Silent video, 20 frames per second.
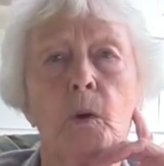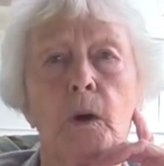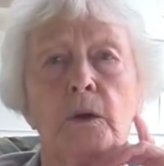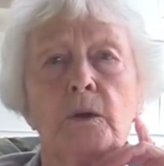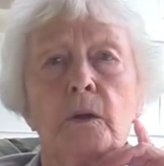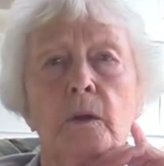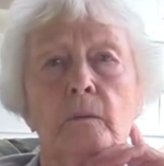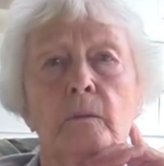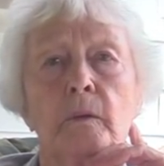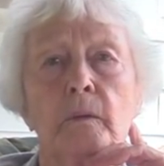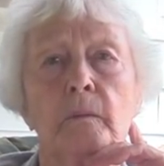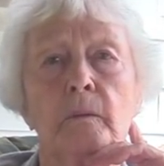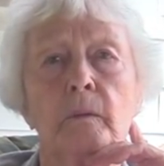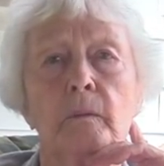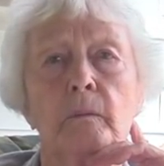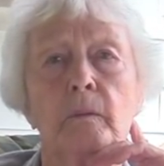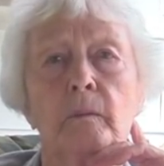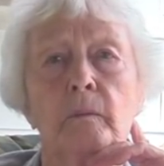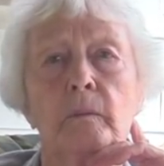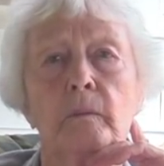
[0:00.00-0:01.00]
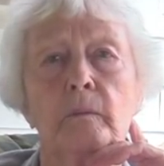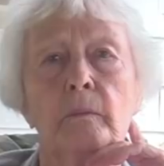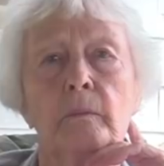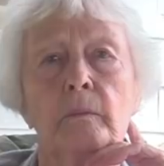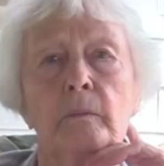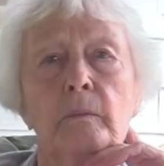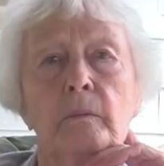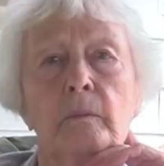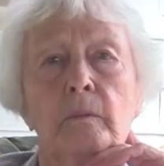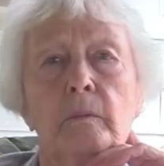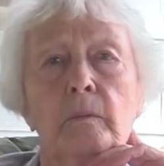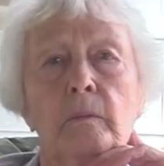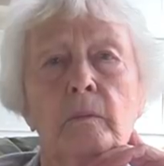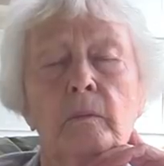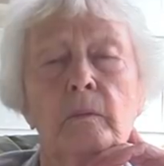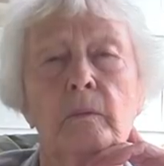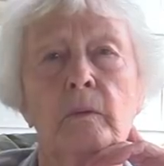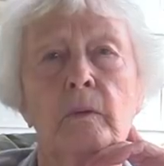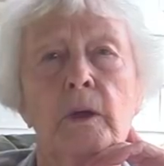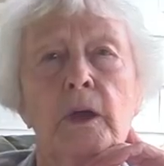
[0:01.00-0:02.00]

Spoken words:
And how old was your husband?